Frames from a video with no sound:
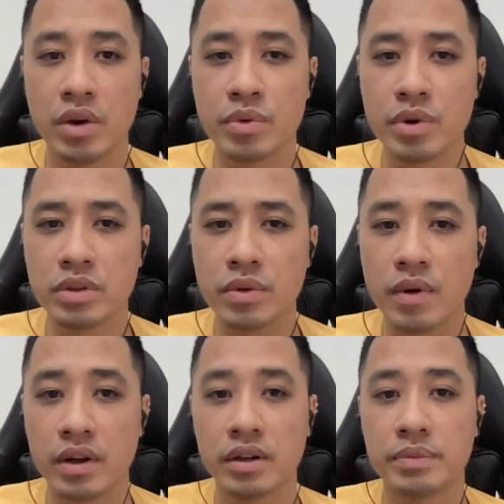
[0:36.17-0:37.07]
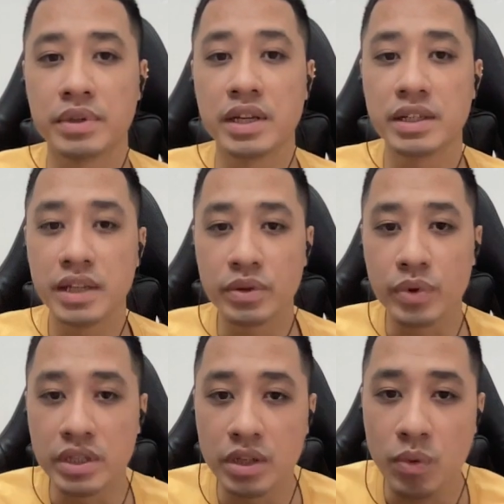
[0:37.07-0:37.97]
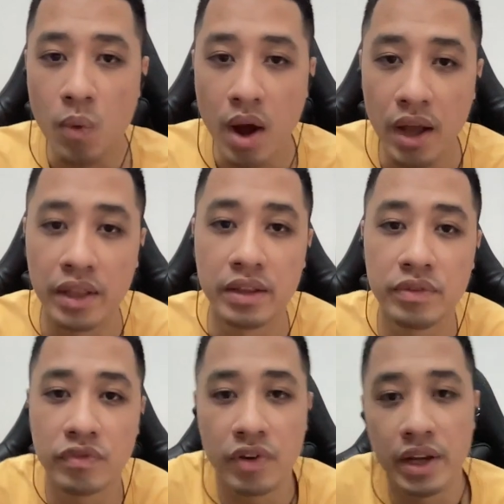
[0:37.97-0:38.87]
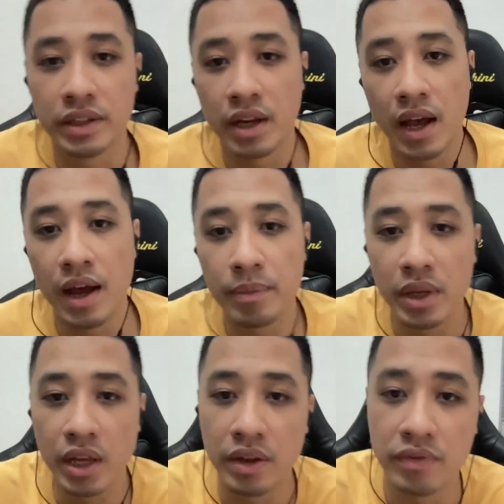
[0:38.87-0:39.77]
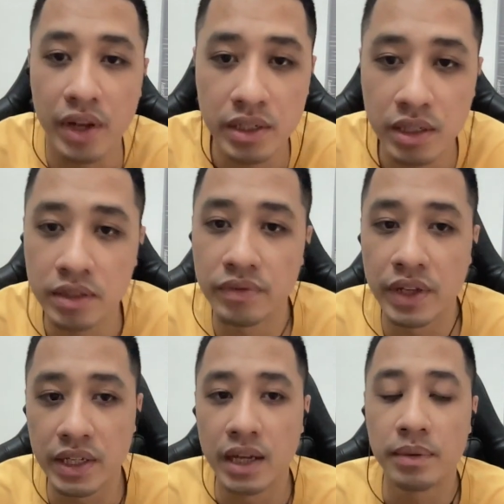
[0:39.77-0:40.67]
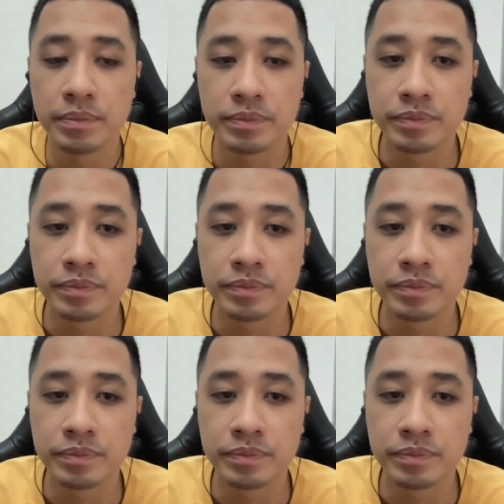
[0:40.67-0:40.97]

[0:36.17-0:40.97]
was one of the leading reasons why the French army invaded Vietnam.